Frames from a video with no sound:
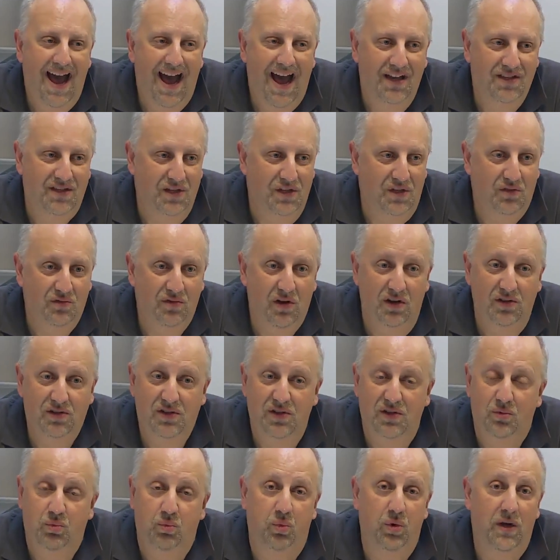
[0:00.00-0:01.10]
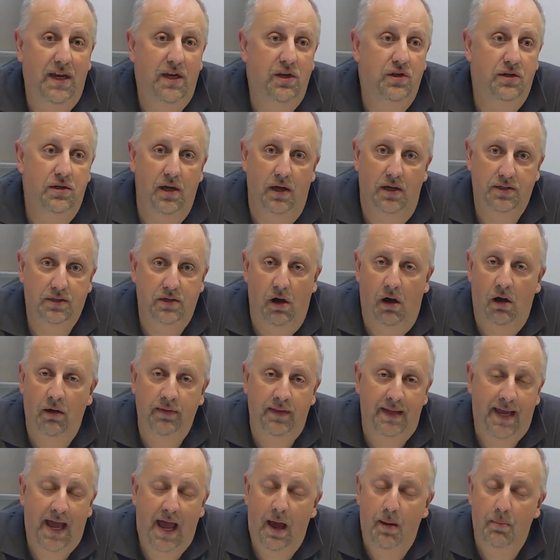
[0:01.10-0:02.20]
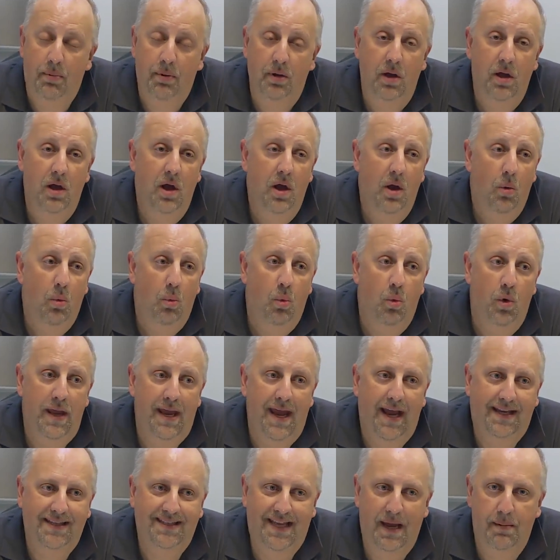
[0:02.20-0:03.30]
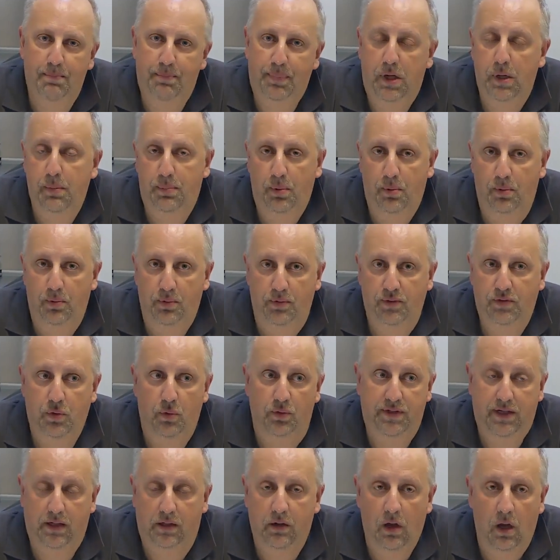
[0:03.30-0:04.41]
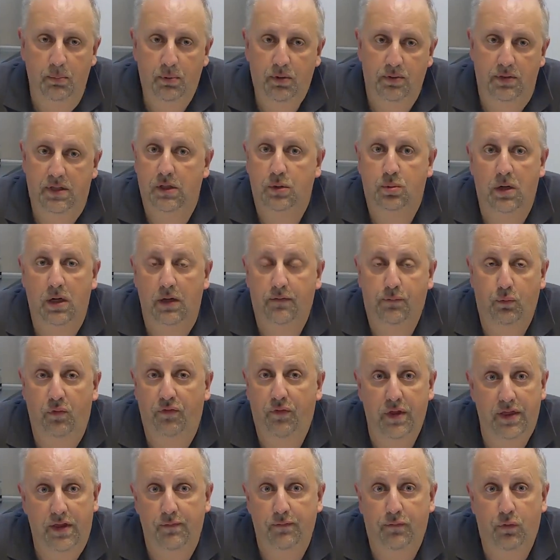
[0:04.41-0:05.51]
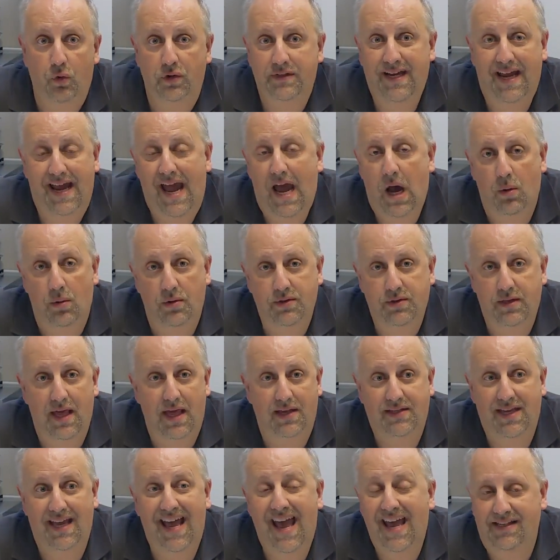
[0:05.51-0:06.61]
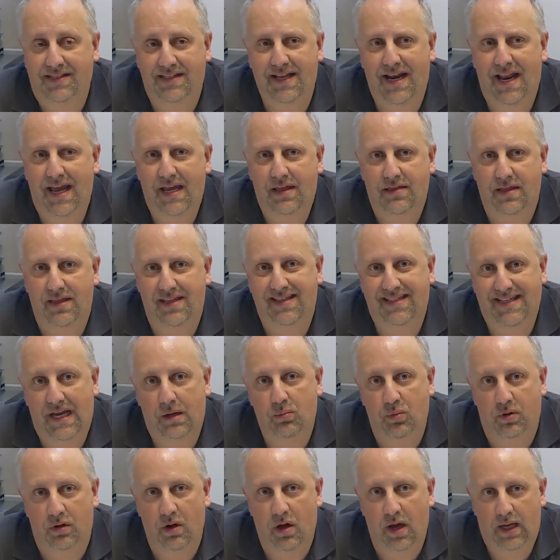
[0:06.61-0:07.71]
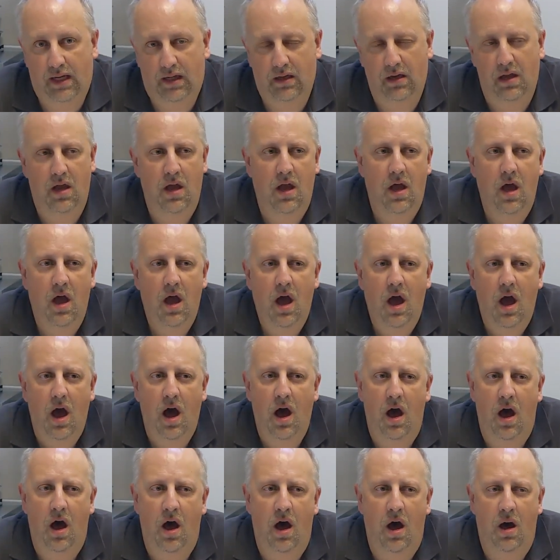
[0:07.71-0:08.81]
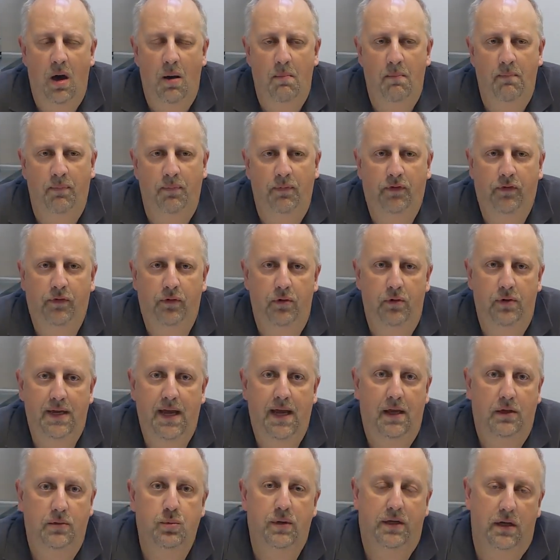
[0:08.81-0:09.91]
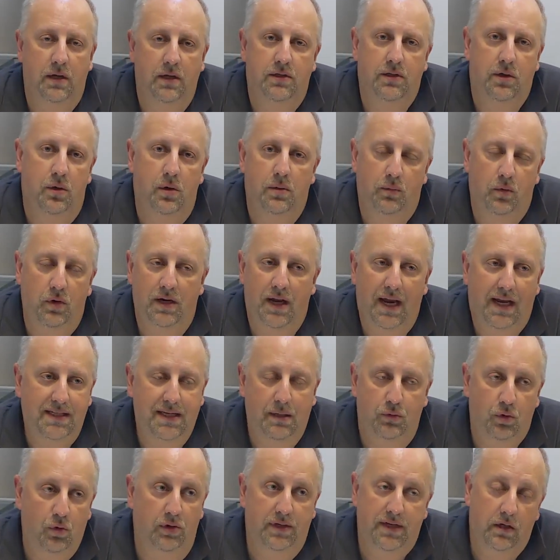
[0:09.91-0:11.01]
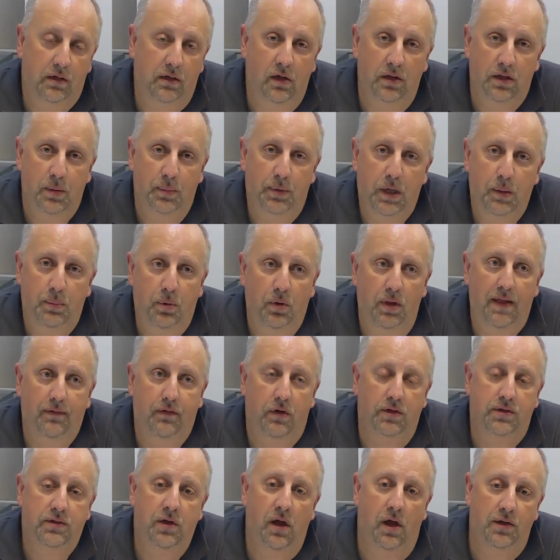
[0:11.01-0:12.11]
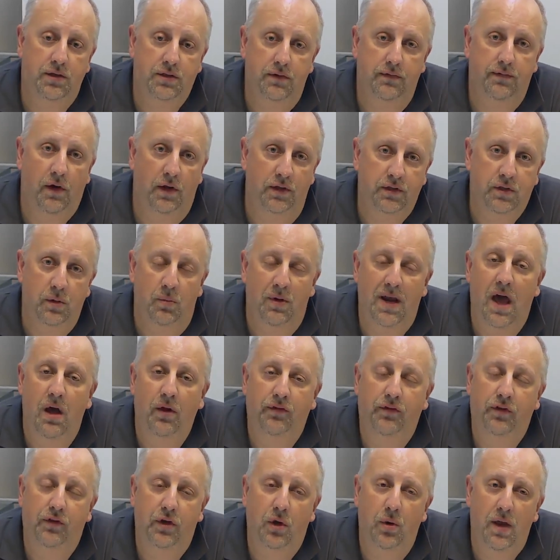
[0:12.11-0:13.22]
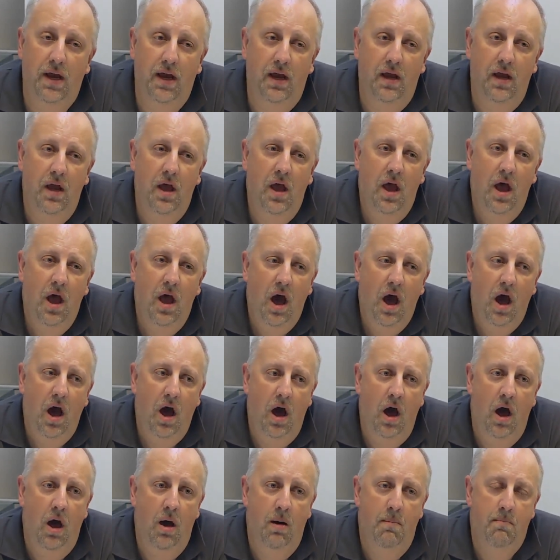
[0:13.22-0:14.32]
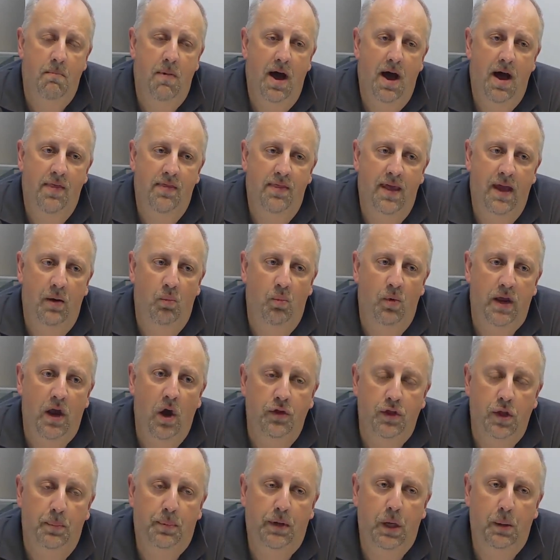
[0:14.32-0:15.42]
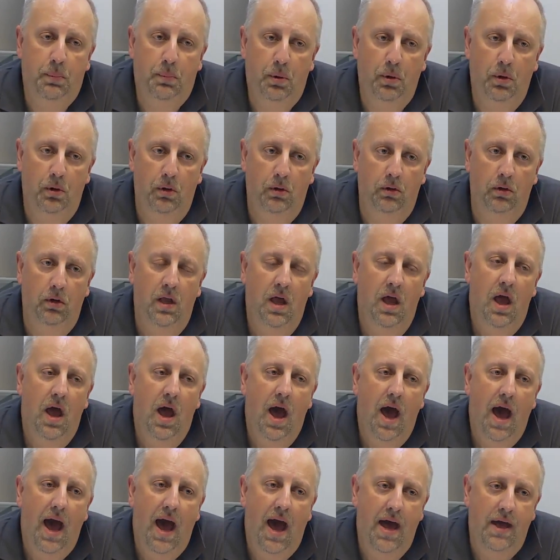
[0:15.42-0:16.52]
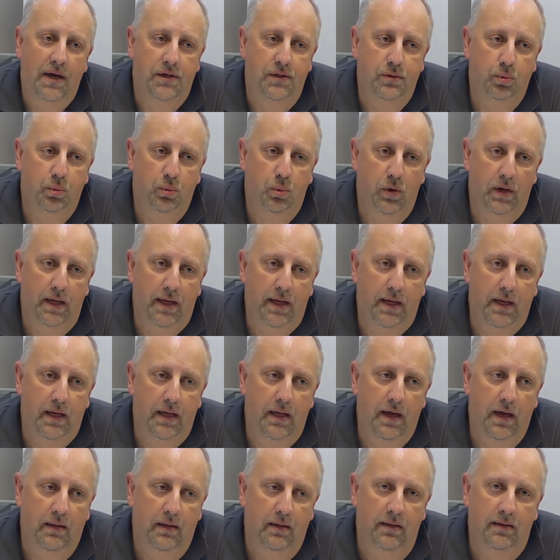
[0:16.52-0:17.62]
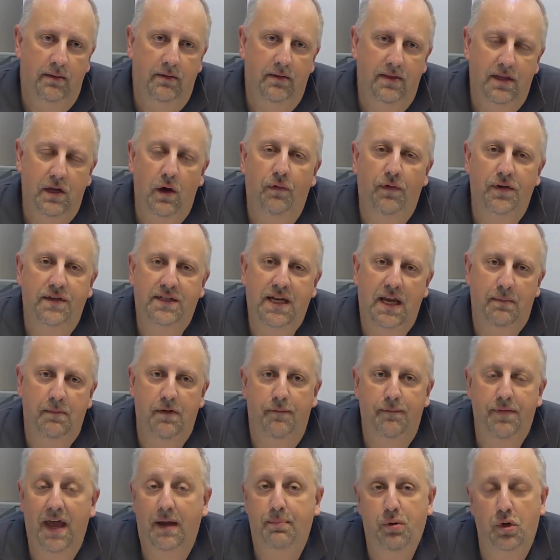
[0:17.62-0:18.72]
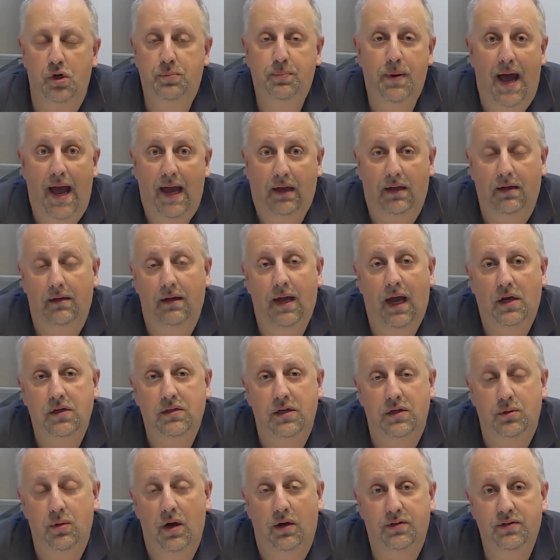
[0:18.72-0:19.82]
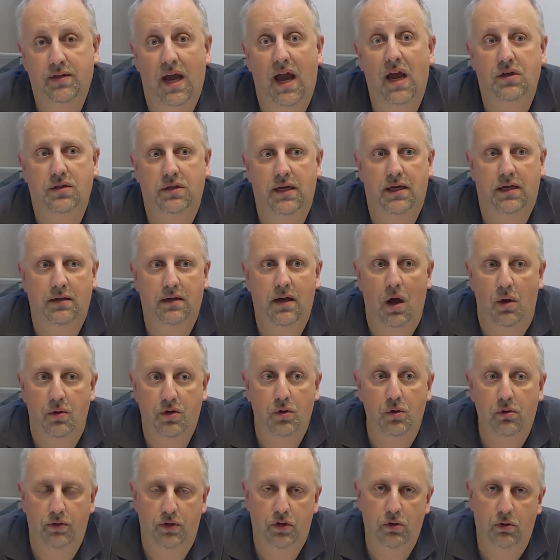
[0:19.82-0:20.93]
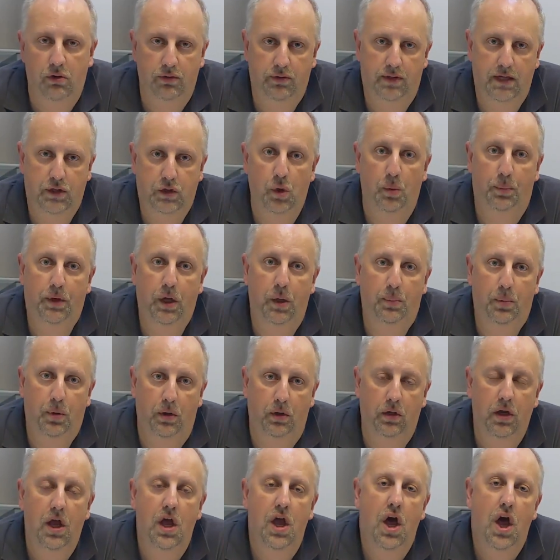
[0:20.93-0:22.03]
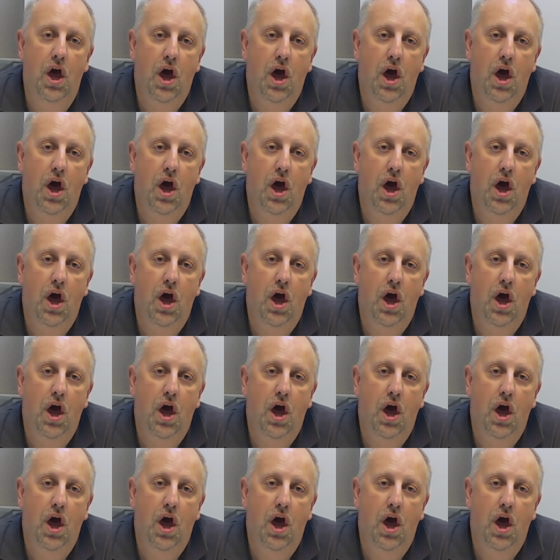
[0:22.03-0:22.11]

as instructors, we just, on the app, we accept pupils or decline people within 48 hours. That's the SLA that the team would like. Yes, we're going to accept or decline the pupil. They've got a chance to find someone else to do it, and then we own the pupil, and the office team, if they push back actually as well, say actually no, it's your pupil.